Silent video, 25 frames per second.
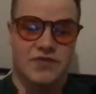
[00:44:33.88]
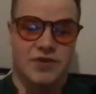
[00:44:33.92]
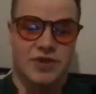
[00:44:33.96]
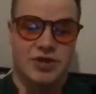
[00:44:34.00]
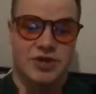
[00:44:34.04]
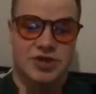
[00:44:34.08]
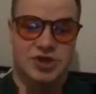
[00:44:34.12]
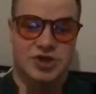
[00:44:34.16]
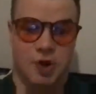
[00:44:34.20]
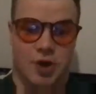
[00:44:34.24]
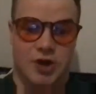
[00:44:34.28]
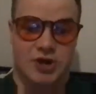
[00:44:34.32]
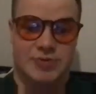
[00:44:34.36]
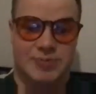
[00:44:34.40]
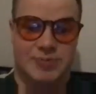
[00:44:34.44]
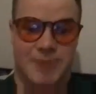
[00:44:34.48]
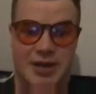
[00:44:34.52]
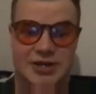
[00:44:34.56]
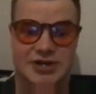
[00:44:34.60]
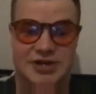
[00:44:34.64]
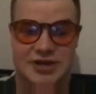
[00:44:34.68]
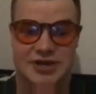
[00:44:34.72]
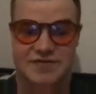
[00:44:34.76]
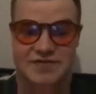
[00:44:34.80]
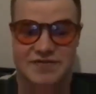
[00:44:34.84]
think
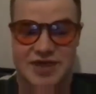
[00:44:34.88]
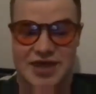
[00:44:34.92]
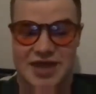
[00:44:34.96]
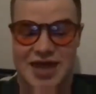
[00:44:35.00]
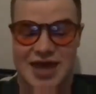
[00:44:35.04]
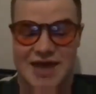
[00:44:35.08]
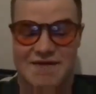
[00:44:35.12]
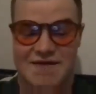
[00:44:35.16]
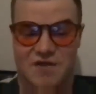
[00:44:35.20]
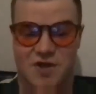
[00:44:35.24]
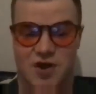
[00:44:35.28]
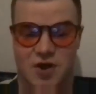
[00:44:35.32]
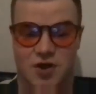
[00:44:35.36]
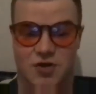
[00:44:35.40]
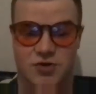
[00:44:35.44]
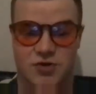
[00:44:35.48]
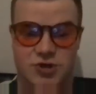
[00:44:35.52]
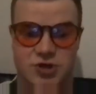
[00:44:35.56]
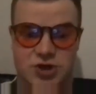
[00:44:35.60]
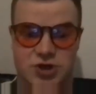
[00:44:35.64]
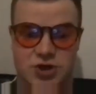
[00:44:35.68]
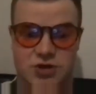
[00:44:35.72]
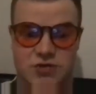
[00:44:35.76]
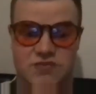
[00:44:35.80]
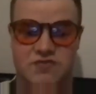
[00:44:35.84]
science-based lifting ever
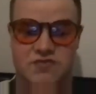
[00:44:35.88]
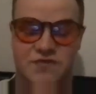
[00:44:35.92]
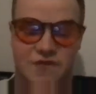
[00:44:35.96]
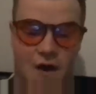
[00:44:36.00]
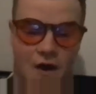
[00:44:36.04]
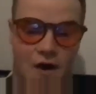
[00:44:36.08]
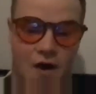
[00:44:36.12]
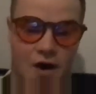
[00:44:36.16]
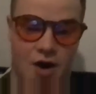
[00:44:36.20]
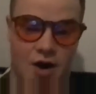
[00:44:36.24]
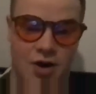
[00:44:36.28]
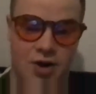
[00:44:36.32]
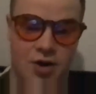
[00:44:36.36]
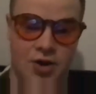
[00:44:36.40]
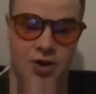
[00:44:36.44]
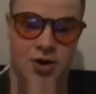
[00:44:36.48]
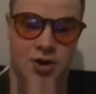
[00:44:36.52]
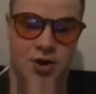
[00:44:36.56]
goes too far?